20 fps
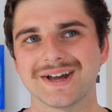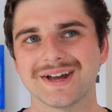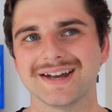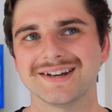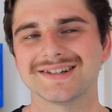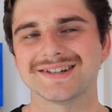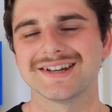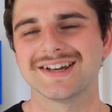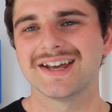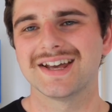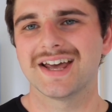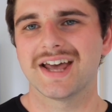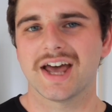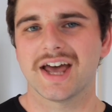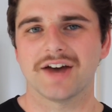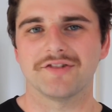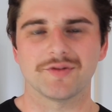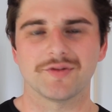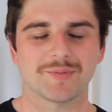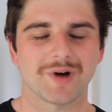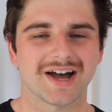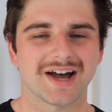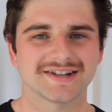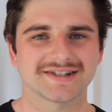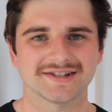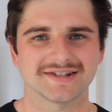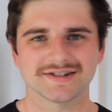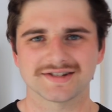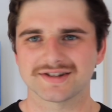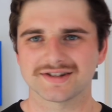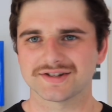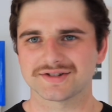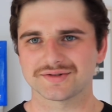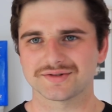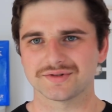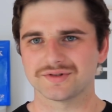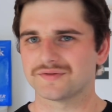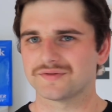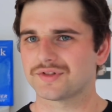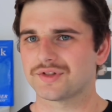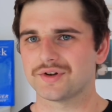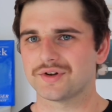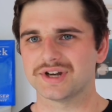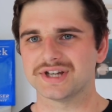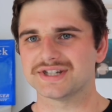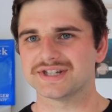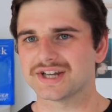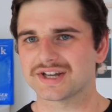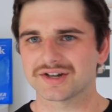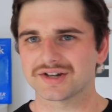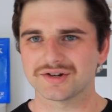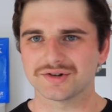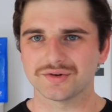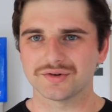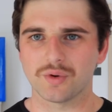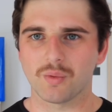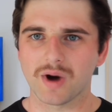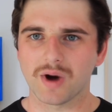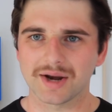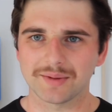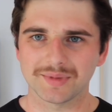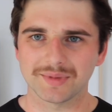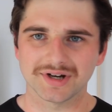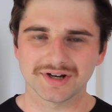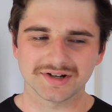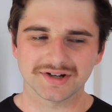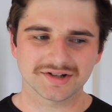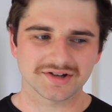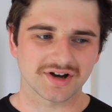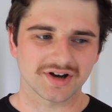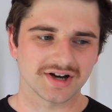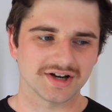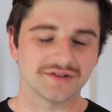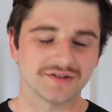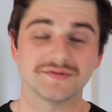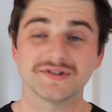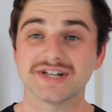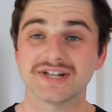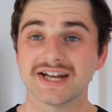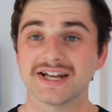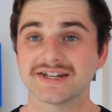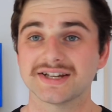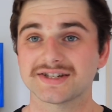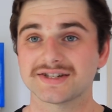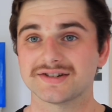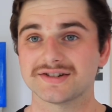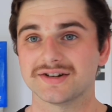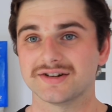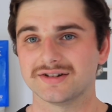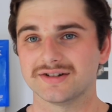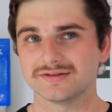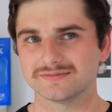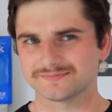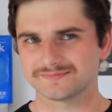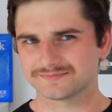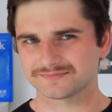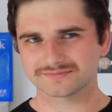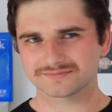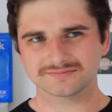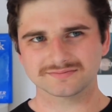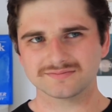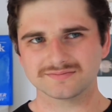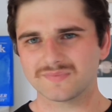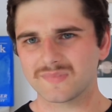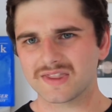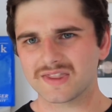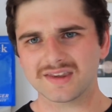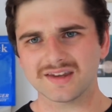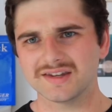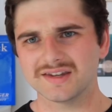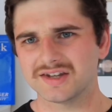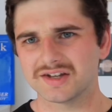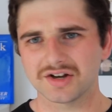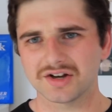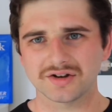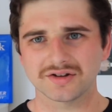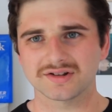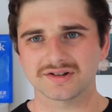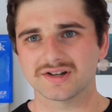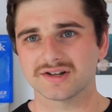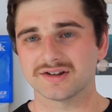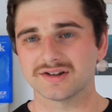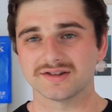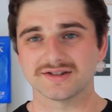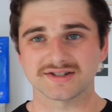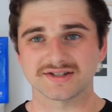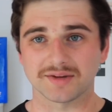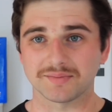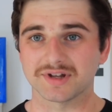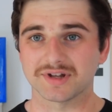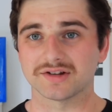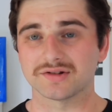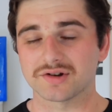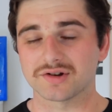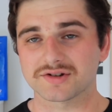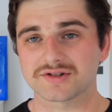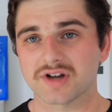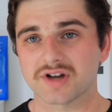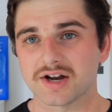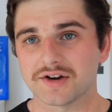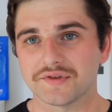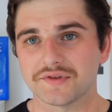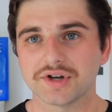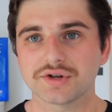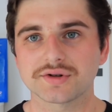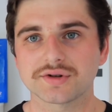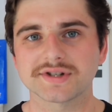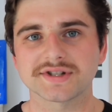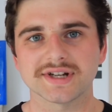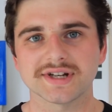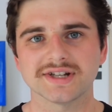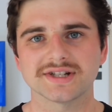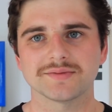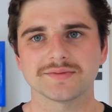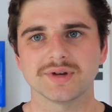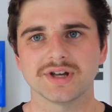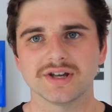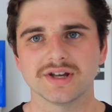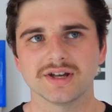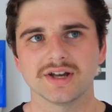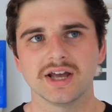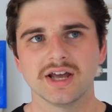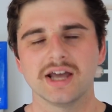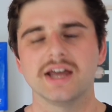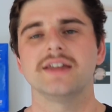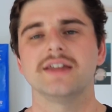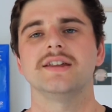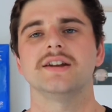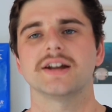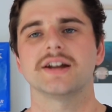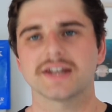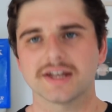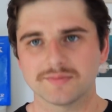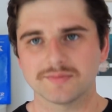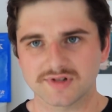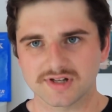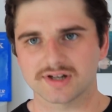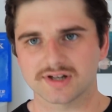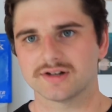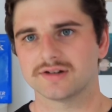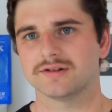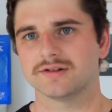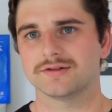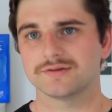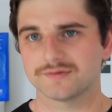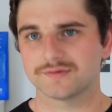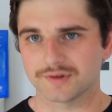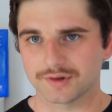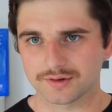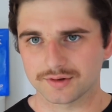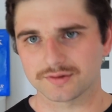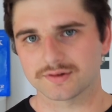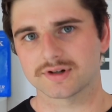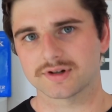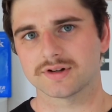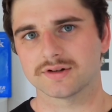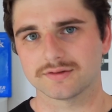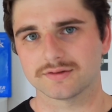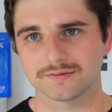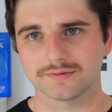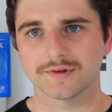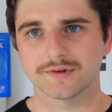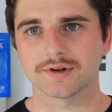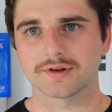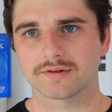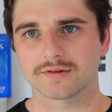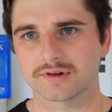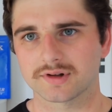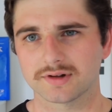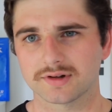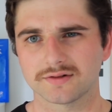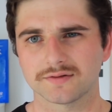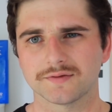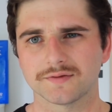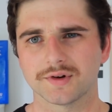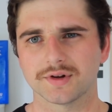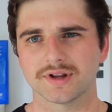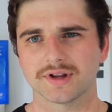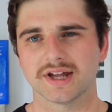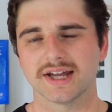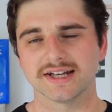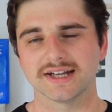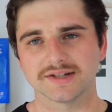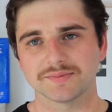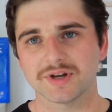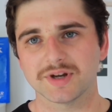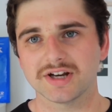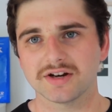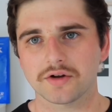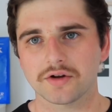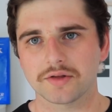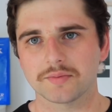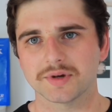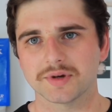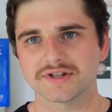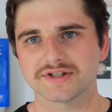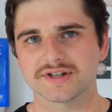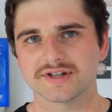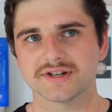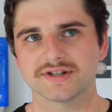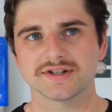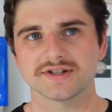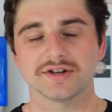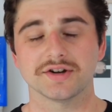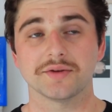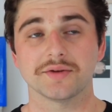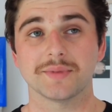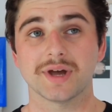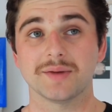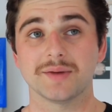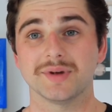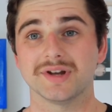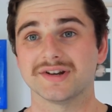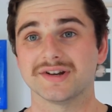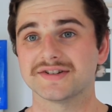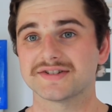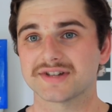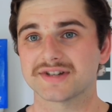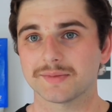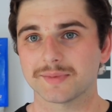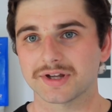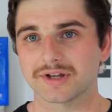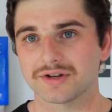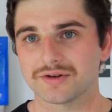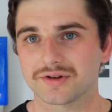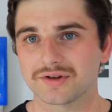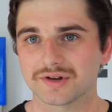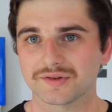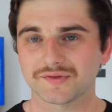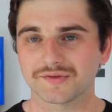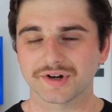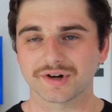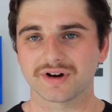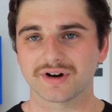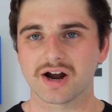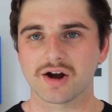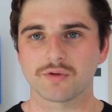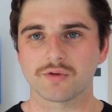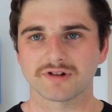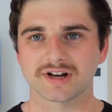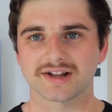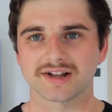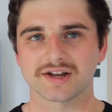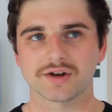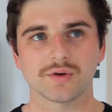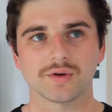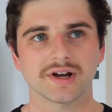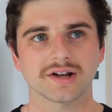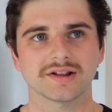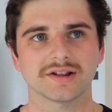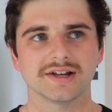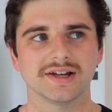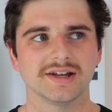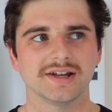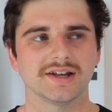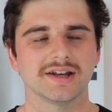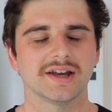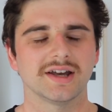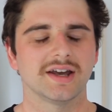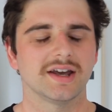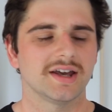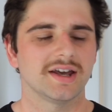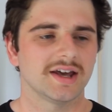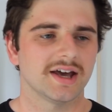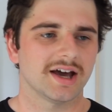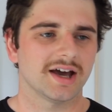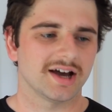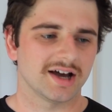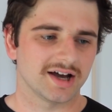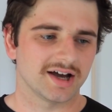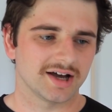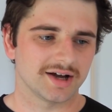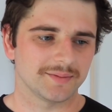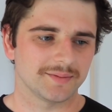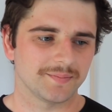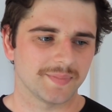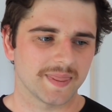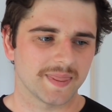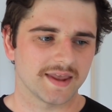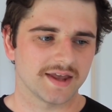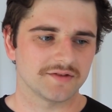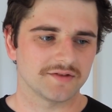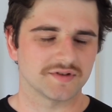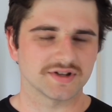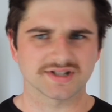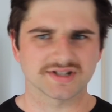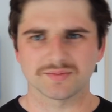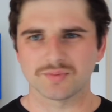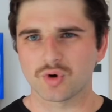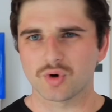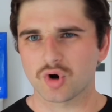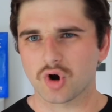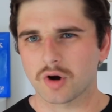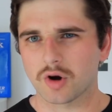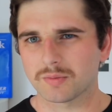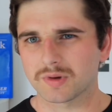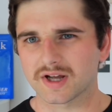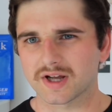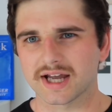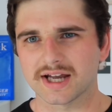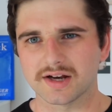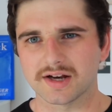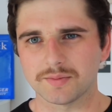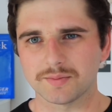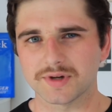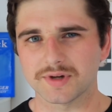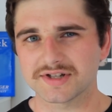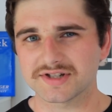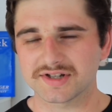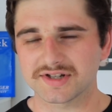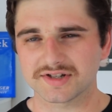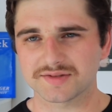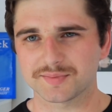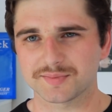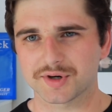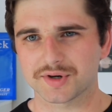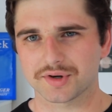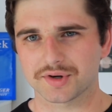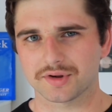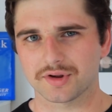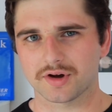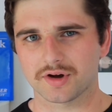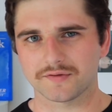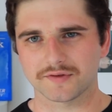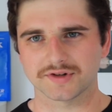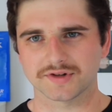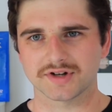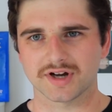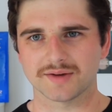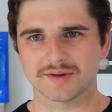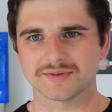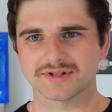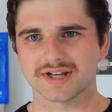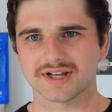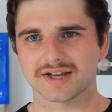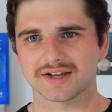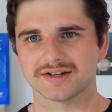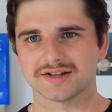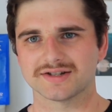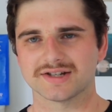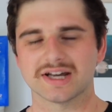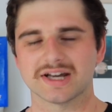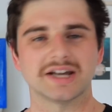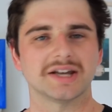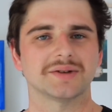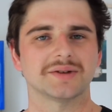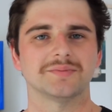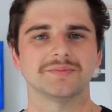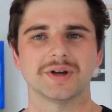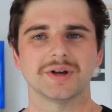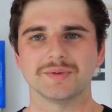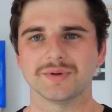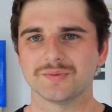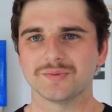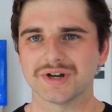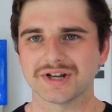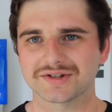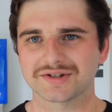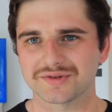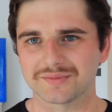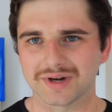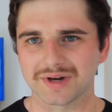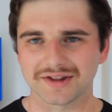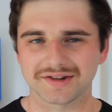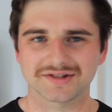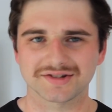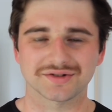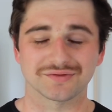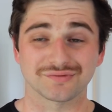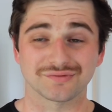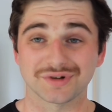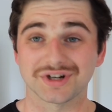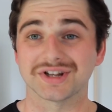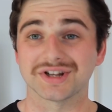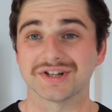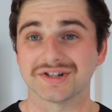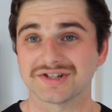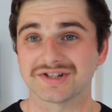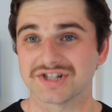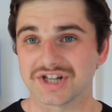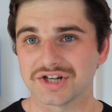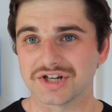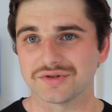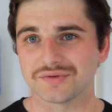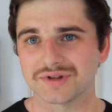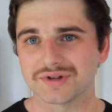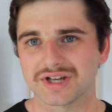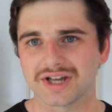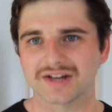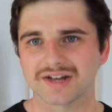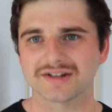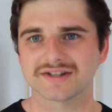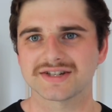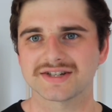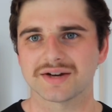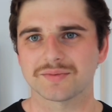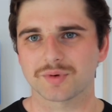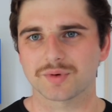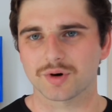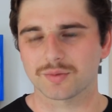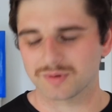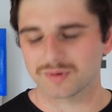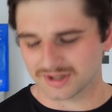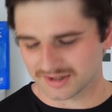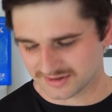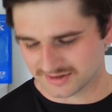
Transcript: And if it passes the sort of 30-second or 1-minute kind of test and, you know, something looks kind of interesting to me, then I keep digging a little further and a little further and a little further. And depending on the business, you know, maybe it is something you can figure out really quickly. If it's a more complicated business model, oftentimes that can take maybe weeks or months to really genuinely understand properly.